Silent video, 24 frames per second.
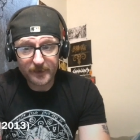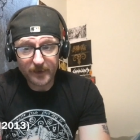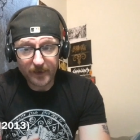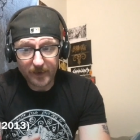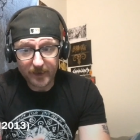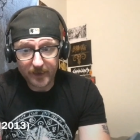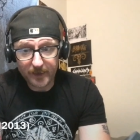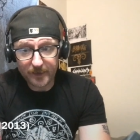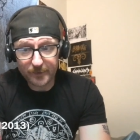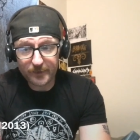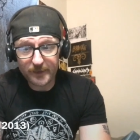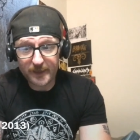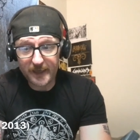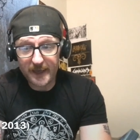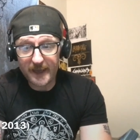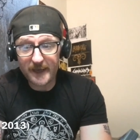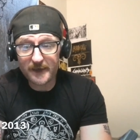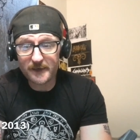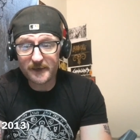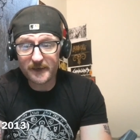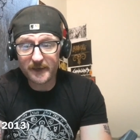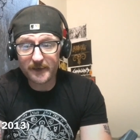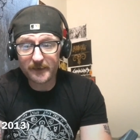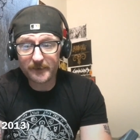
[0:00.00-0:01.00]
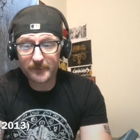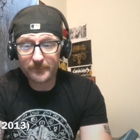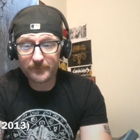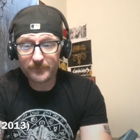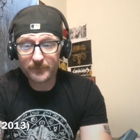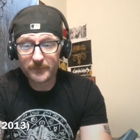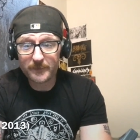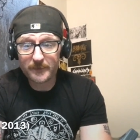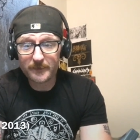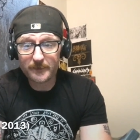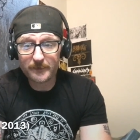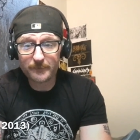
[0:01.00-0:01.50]
Uh, the ending
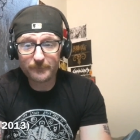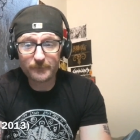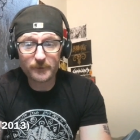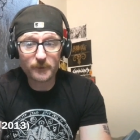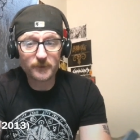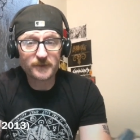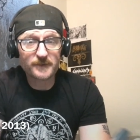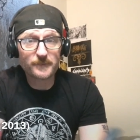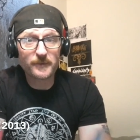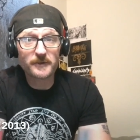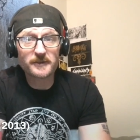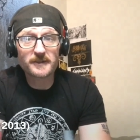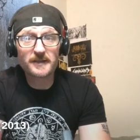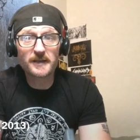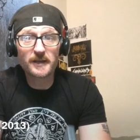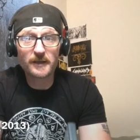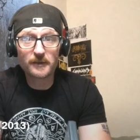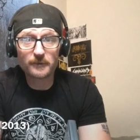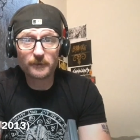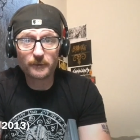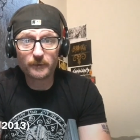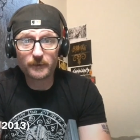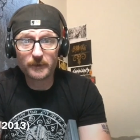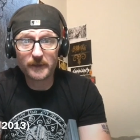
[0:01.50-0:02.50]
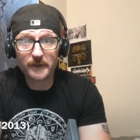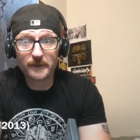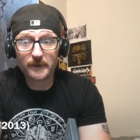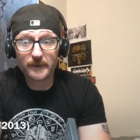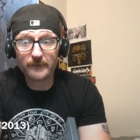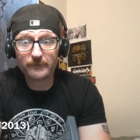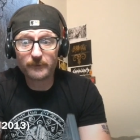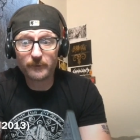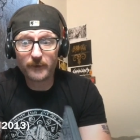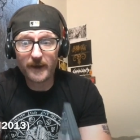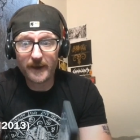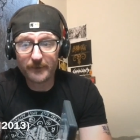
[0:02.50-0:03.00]
feels particularly
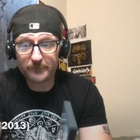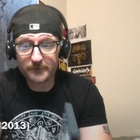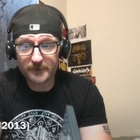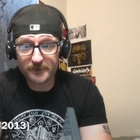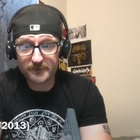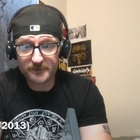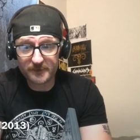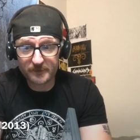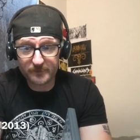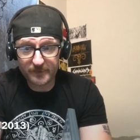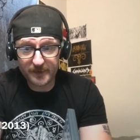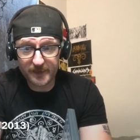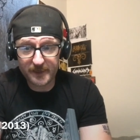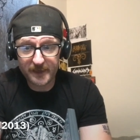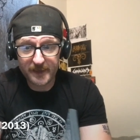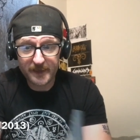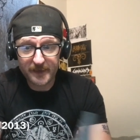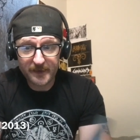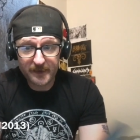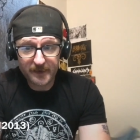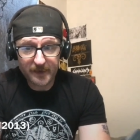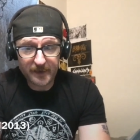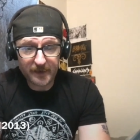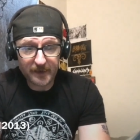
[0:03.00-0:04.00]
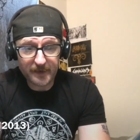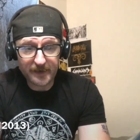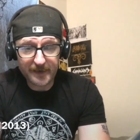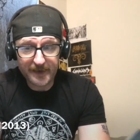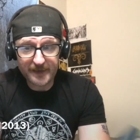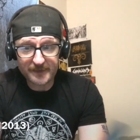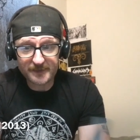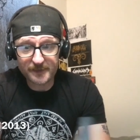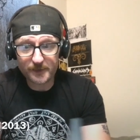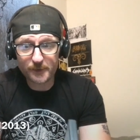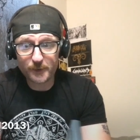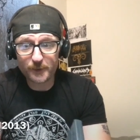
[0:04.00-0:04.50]
Lovecraftian to me, uh,
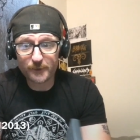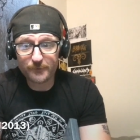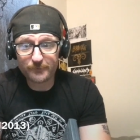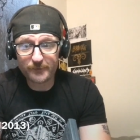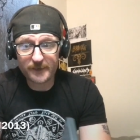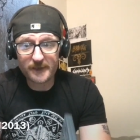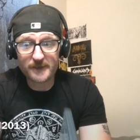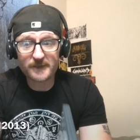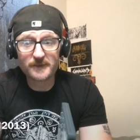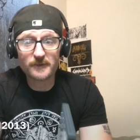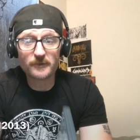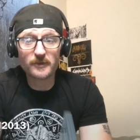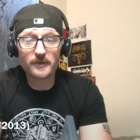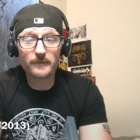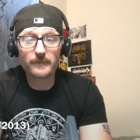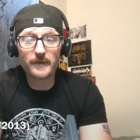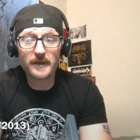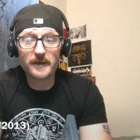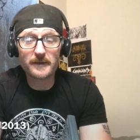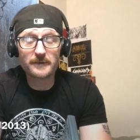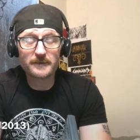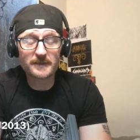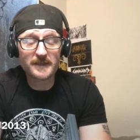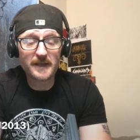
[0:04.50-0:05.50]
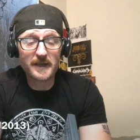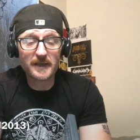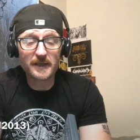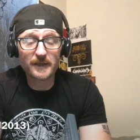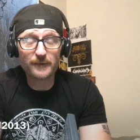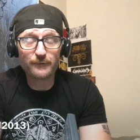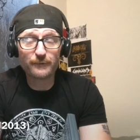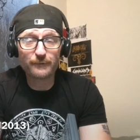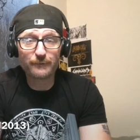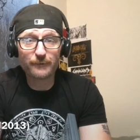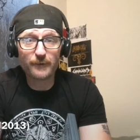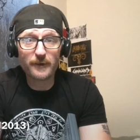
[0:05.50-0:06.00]
as it could have easily been
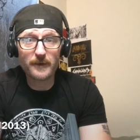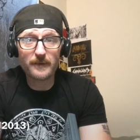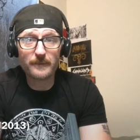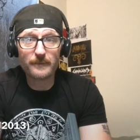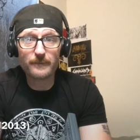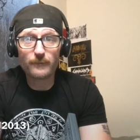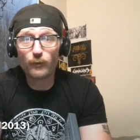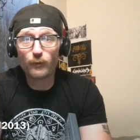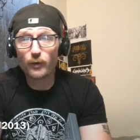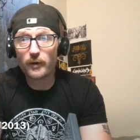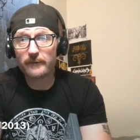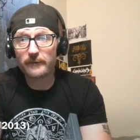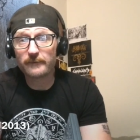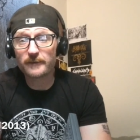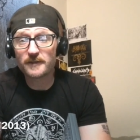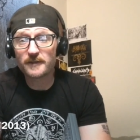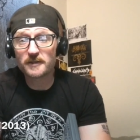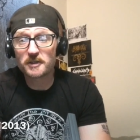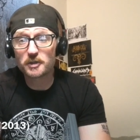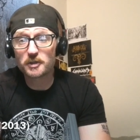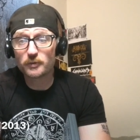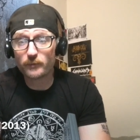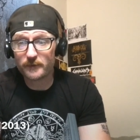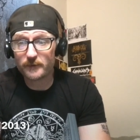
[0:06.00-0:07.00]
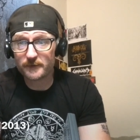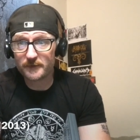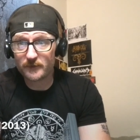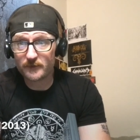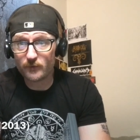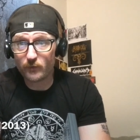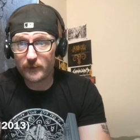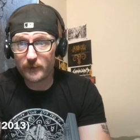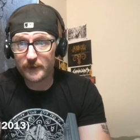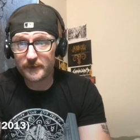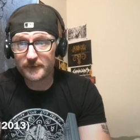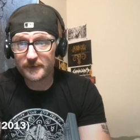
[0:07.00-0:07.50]
taken from one of his short
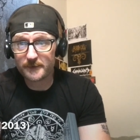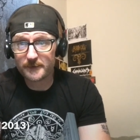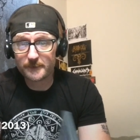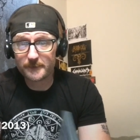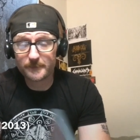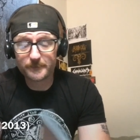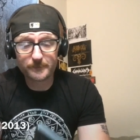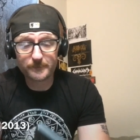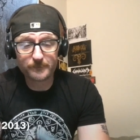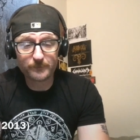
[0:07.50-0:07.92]
stories.